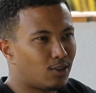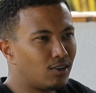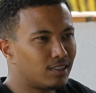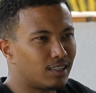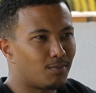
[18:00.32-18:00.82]

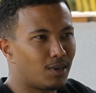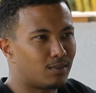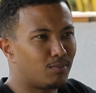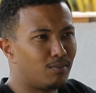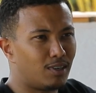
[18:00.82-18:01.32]
Toxxyk
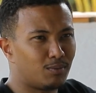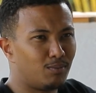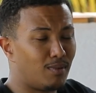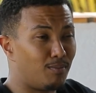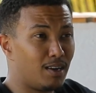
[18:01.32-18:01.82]

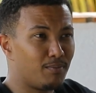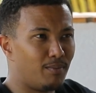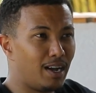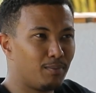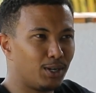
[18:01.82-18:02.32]

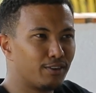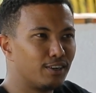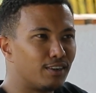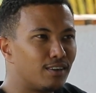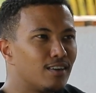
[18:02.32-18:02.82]
might be
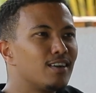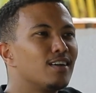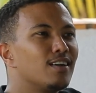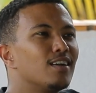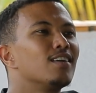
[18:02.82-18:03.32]
good,
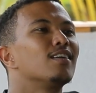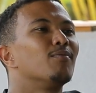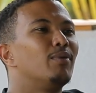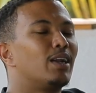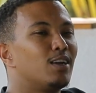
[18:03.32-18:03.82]

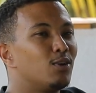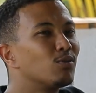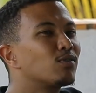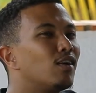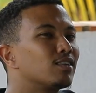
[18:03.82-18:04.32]
but I
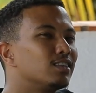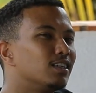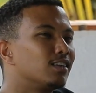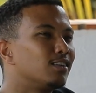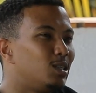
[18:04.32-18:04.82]
know
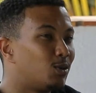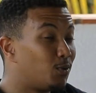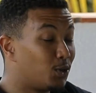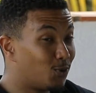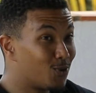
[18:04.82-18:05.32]
Toxxyk. You know,
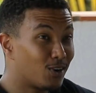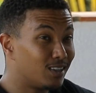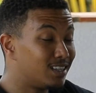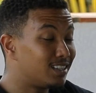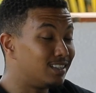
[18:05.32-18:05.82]
when you
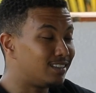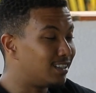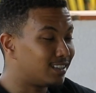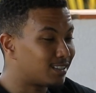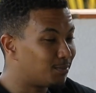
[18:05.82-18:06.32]
Google it, it's
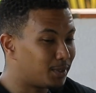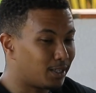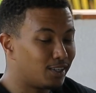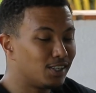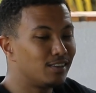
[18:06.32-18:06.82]
not
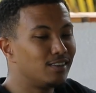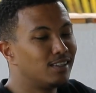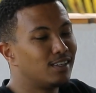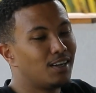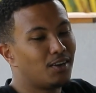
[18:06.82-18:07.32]
something good.
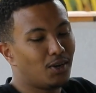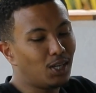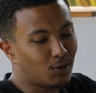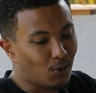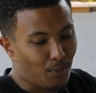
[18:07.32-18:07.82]

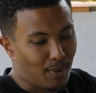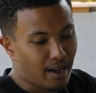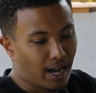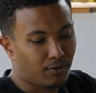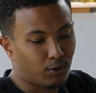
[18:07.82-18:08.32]
So I
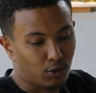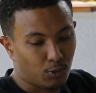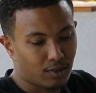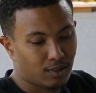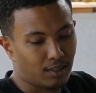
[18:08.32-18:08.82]
might have to
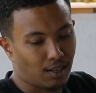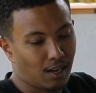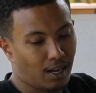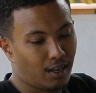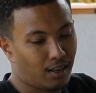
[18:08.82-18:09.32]
twist it
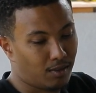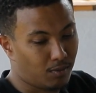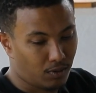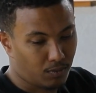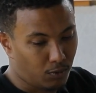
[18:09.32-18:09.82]
and
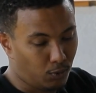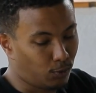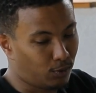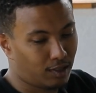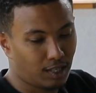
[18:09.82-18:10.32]

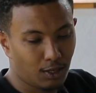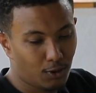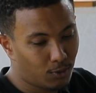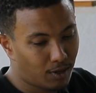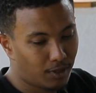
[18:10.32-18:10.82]
do
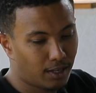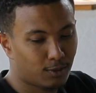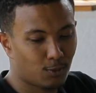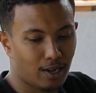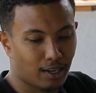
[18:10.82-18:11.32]

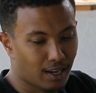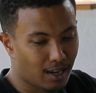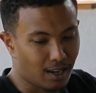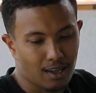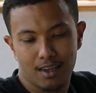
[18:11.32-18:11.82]

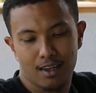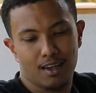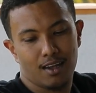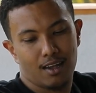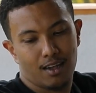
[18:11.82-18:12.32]
Toxxyk,
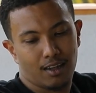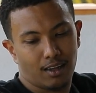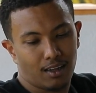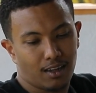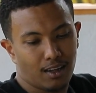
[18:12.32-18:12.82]

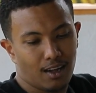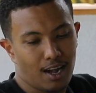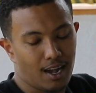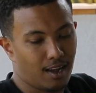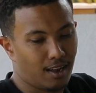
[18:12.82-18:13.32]

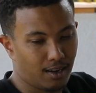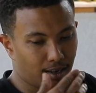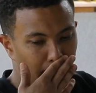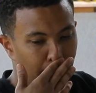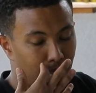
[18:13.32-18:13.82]
and
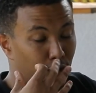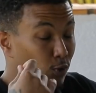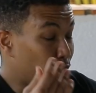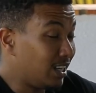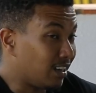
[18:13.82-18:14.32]
it's
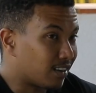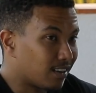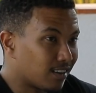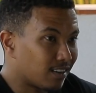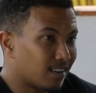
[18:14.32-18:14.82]

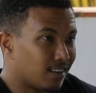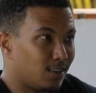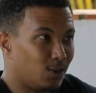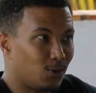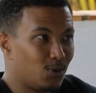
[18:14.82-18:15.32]
unique,
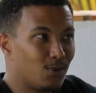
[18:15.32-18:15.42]
you know.